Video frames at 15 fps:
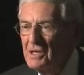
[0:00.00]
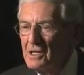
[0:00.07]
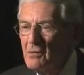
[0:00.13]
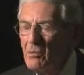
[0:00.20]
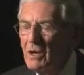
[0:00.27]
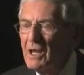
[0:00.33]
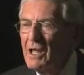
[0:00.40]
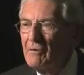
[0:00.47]
you
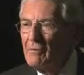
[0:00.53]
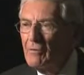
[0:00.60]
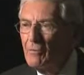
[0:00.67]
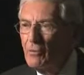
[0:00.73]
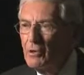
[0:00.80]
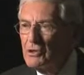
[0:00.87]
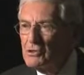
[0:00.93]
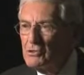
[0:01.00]
want to have a
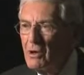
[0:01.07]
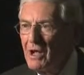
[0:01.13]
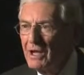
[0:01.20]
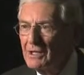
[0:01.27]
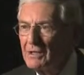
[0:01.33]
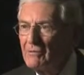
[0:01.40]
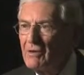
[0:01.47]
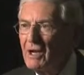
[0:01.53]
very
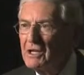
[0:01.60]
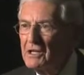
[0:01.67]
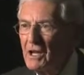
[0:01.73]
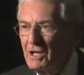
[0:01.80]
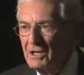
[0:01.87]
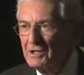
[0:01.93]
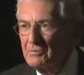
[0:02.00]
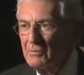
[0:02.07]
attractive,
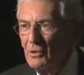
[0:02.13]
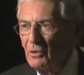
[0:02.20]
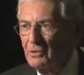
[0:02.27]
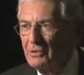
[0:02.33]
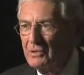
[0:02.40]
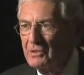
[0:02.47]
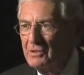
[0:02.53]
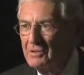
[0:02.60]
iconic
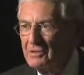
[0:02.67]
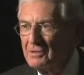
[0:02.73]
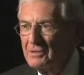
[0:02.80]
building.